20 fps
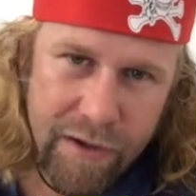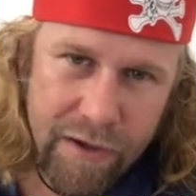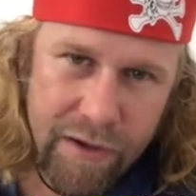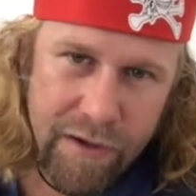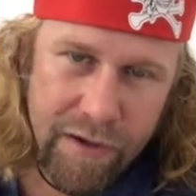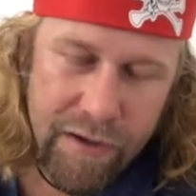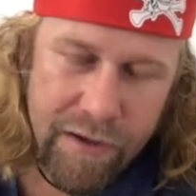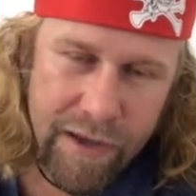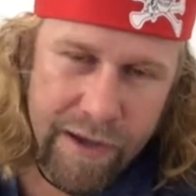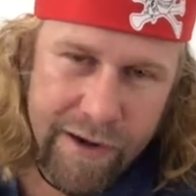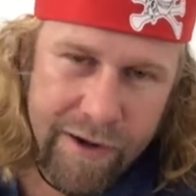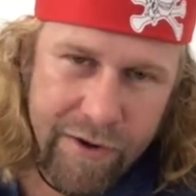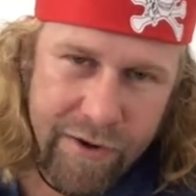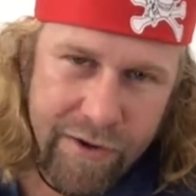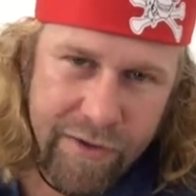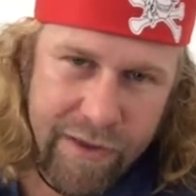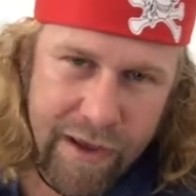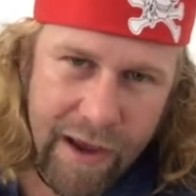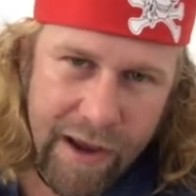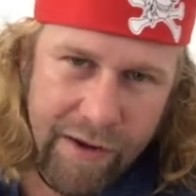later
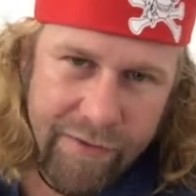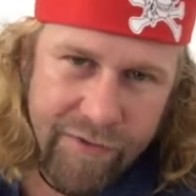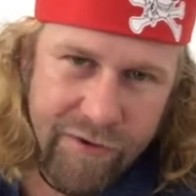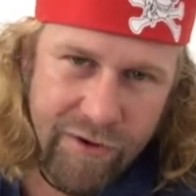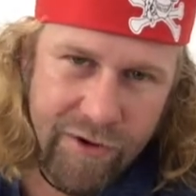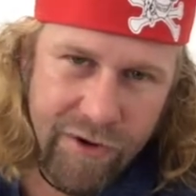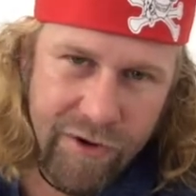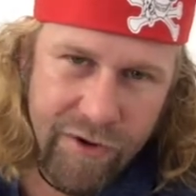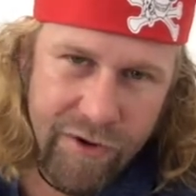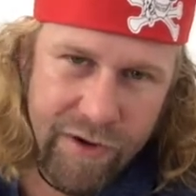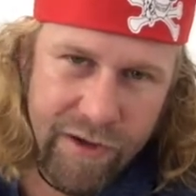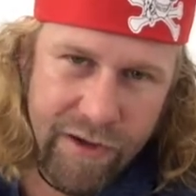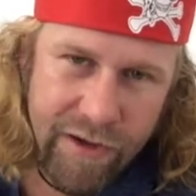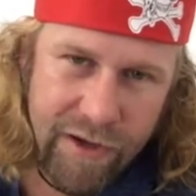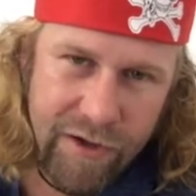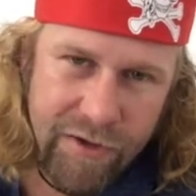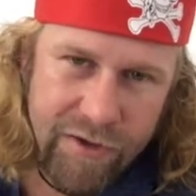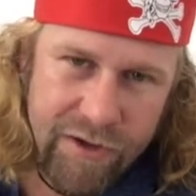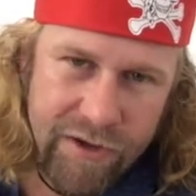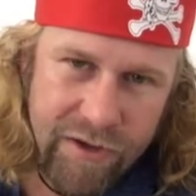in the afternoon it
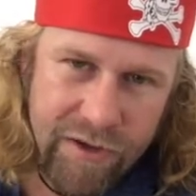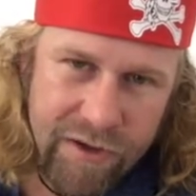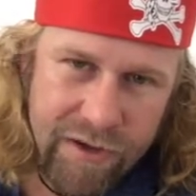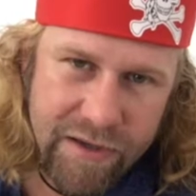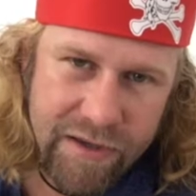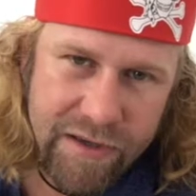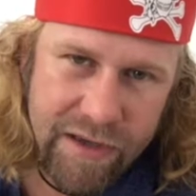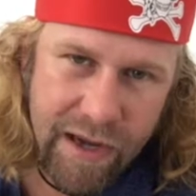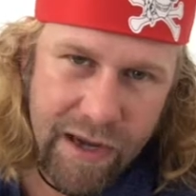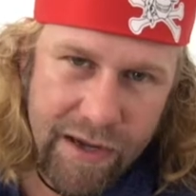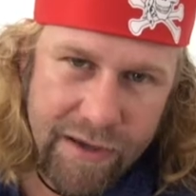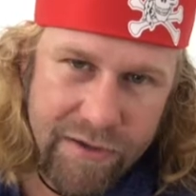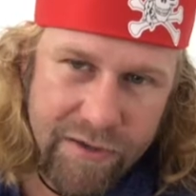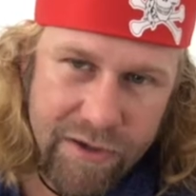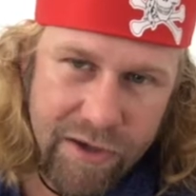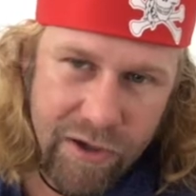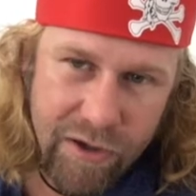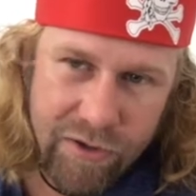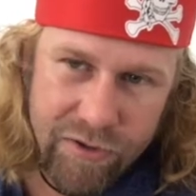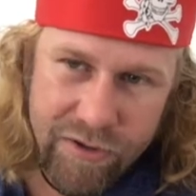goes to this side.
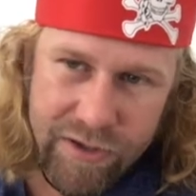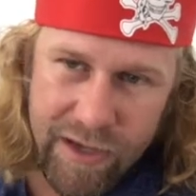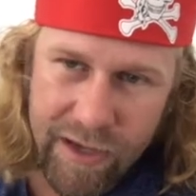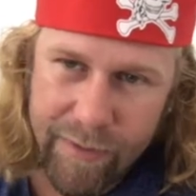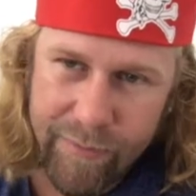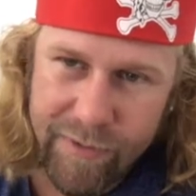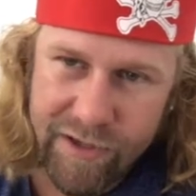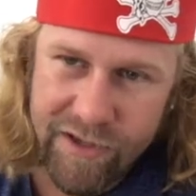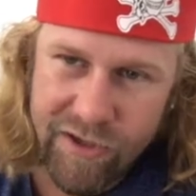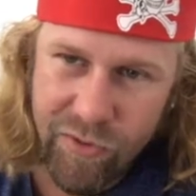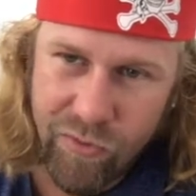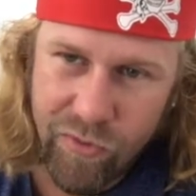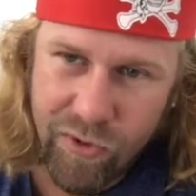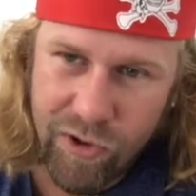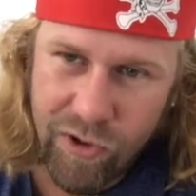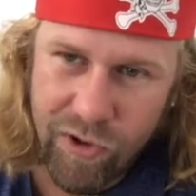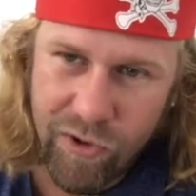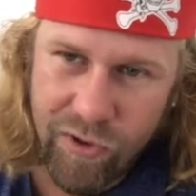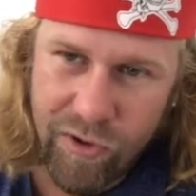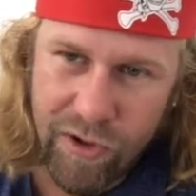So same as the
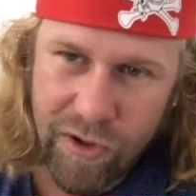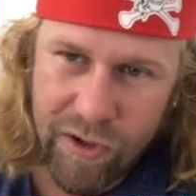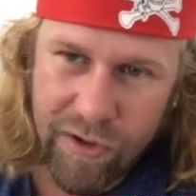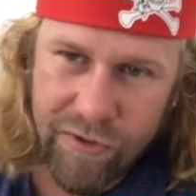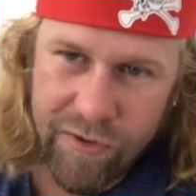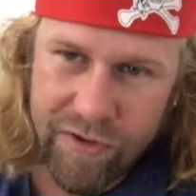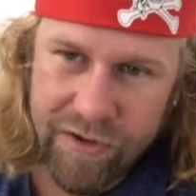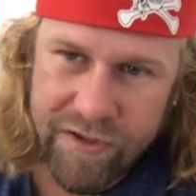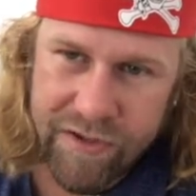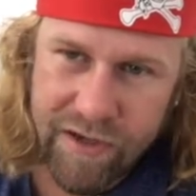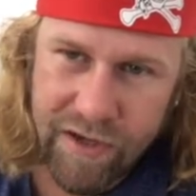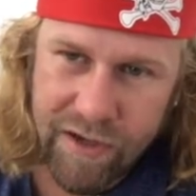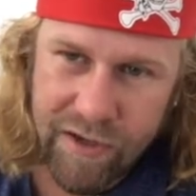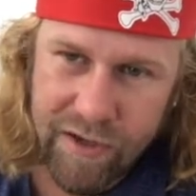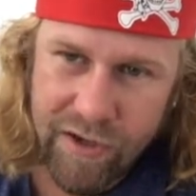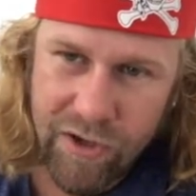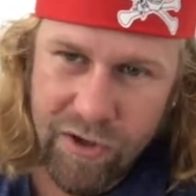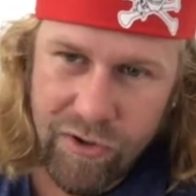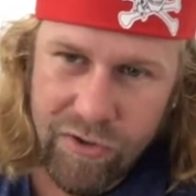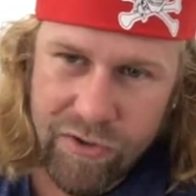world, the sun
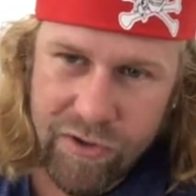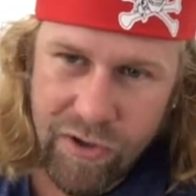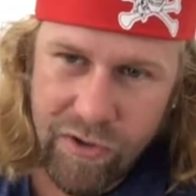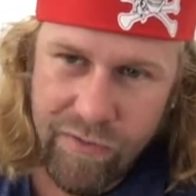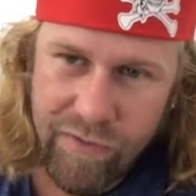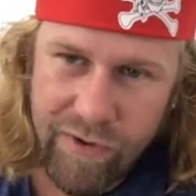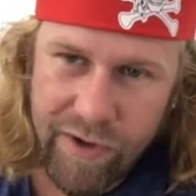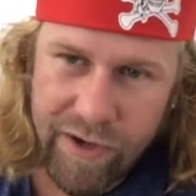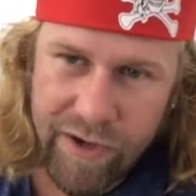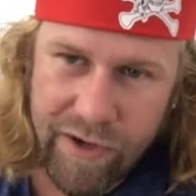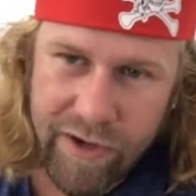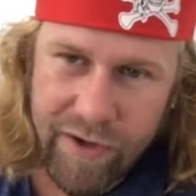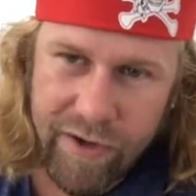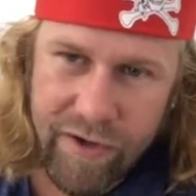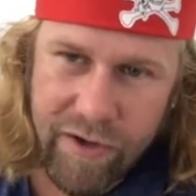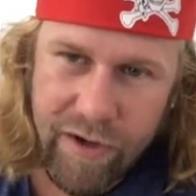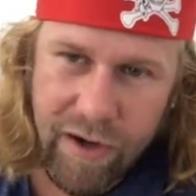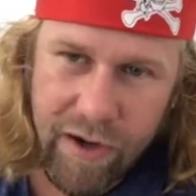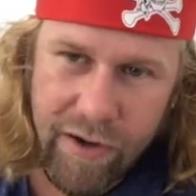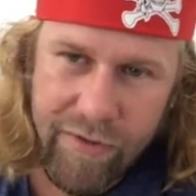goes over
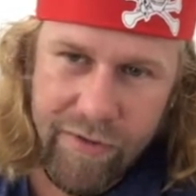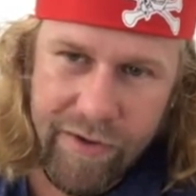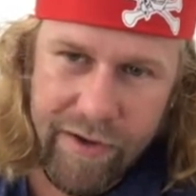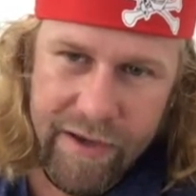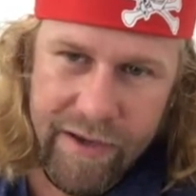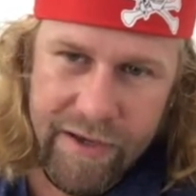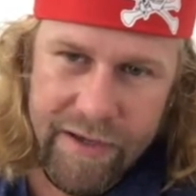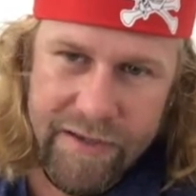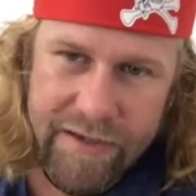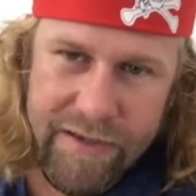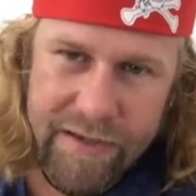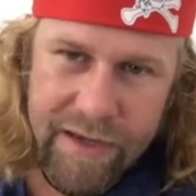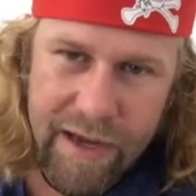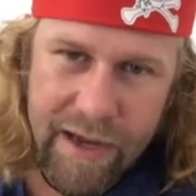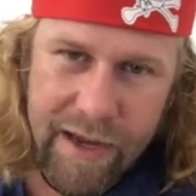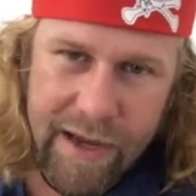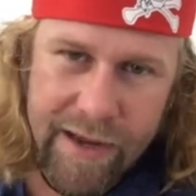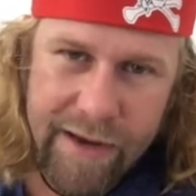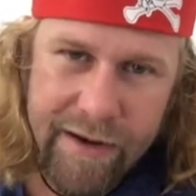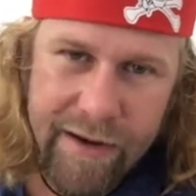here on the east
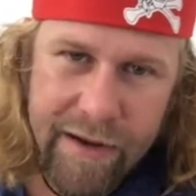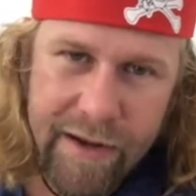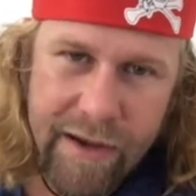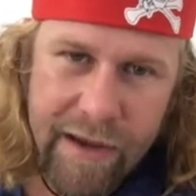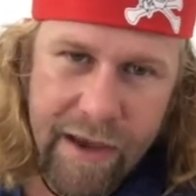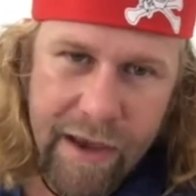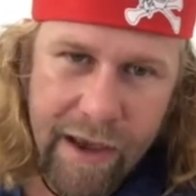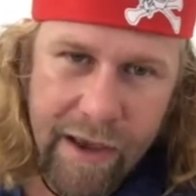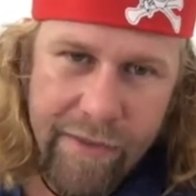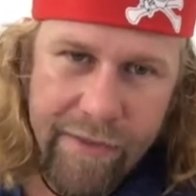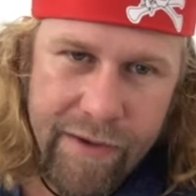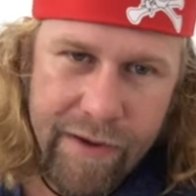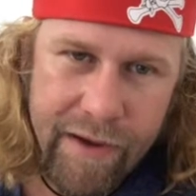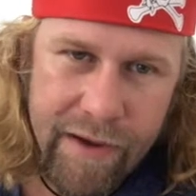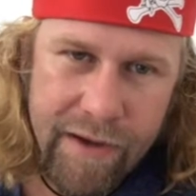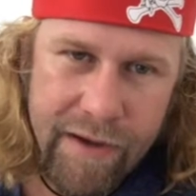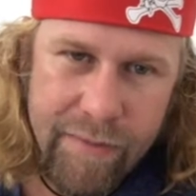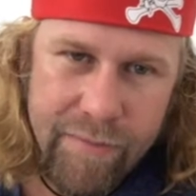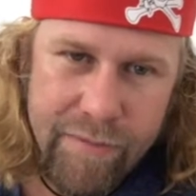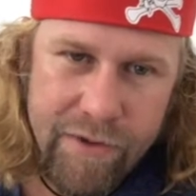side and then
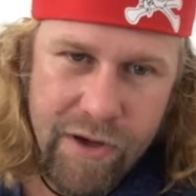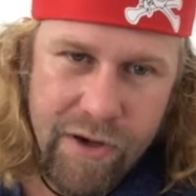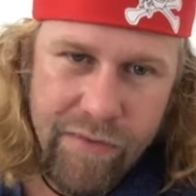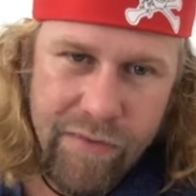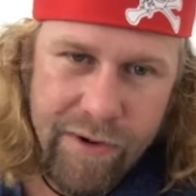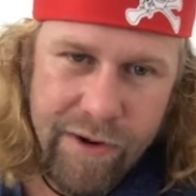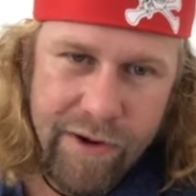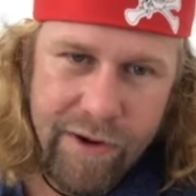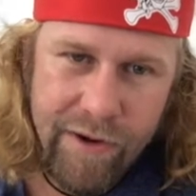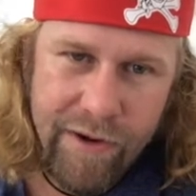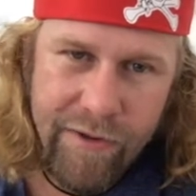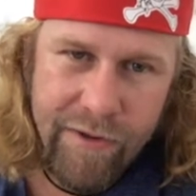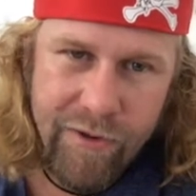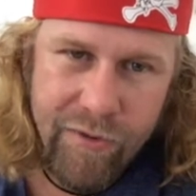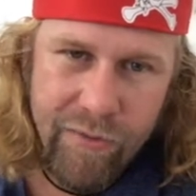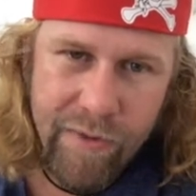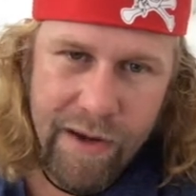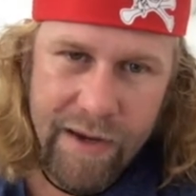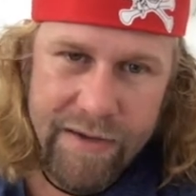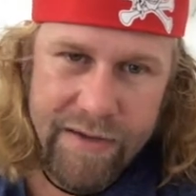comes over here on the
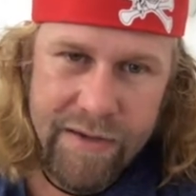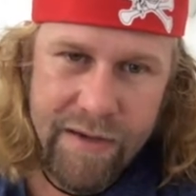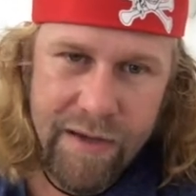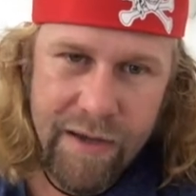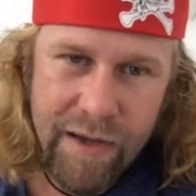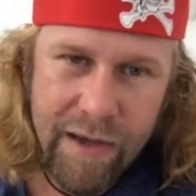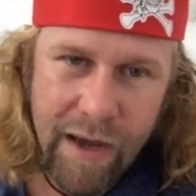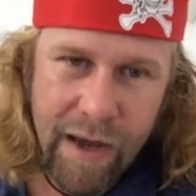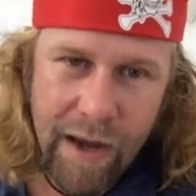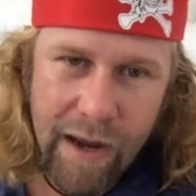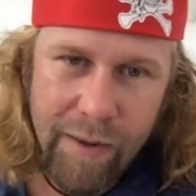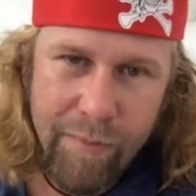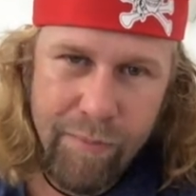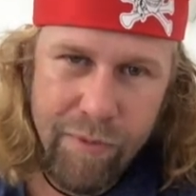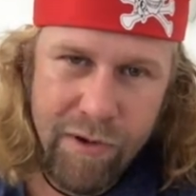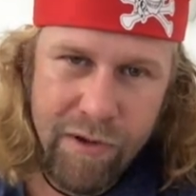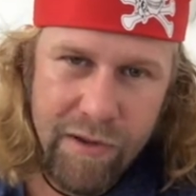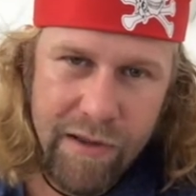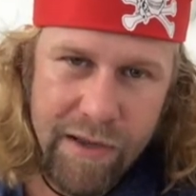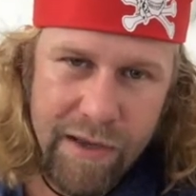west. I
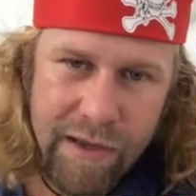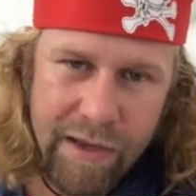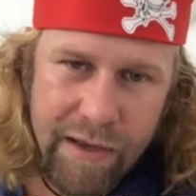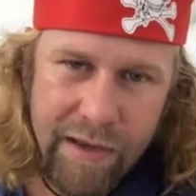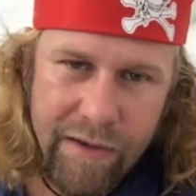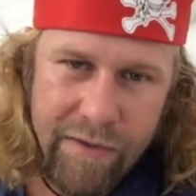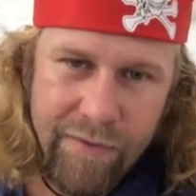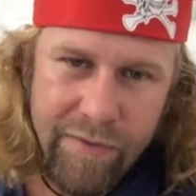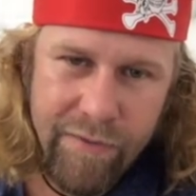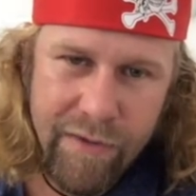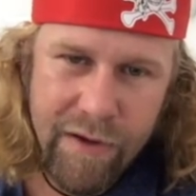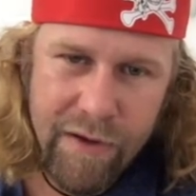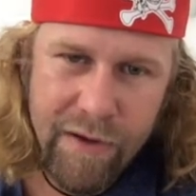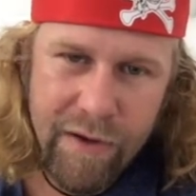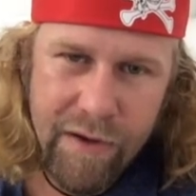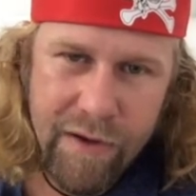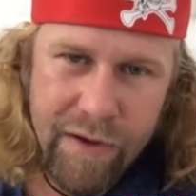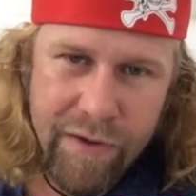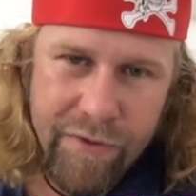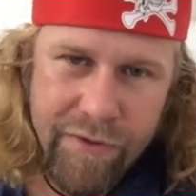believe
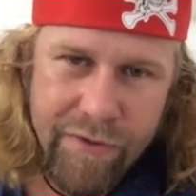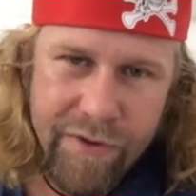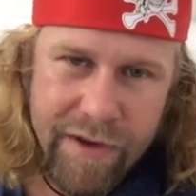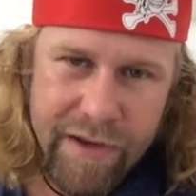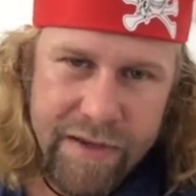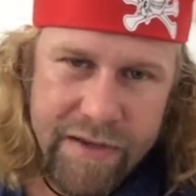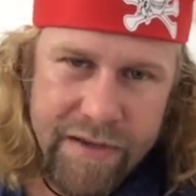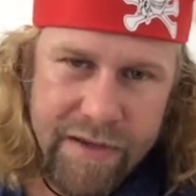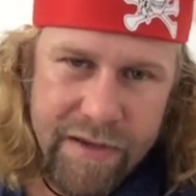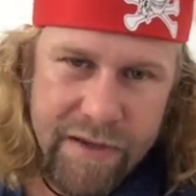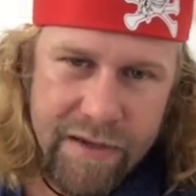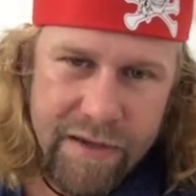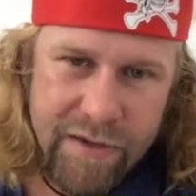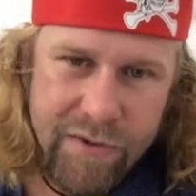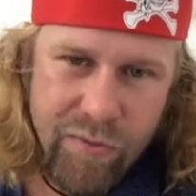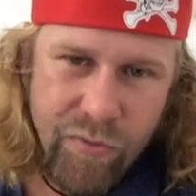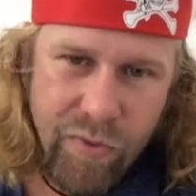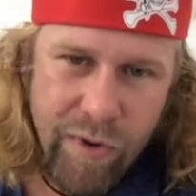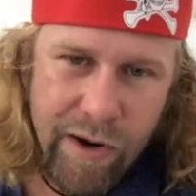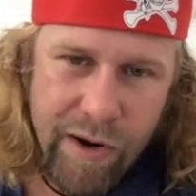this is
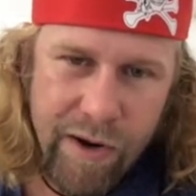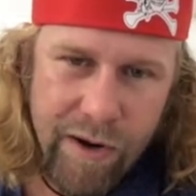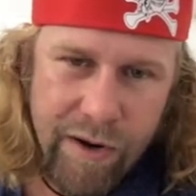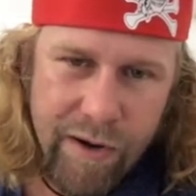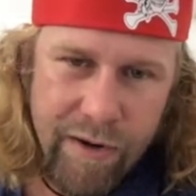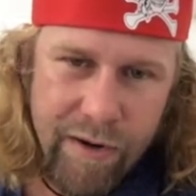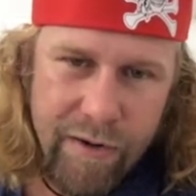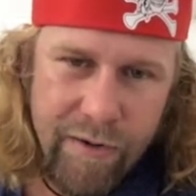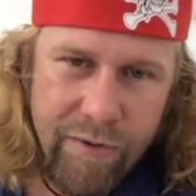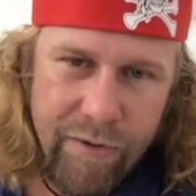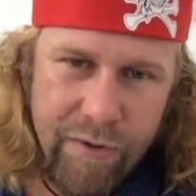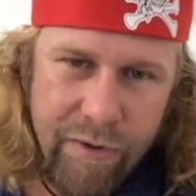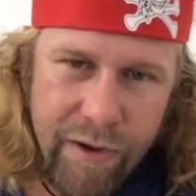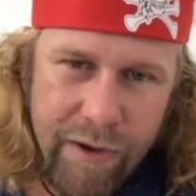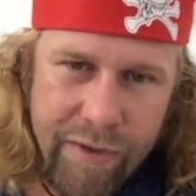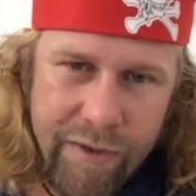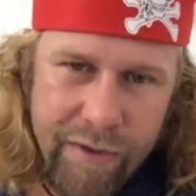where, in the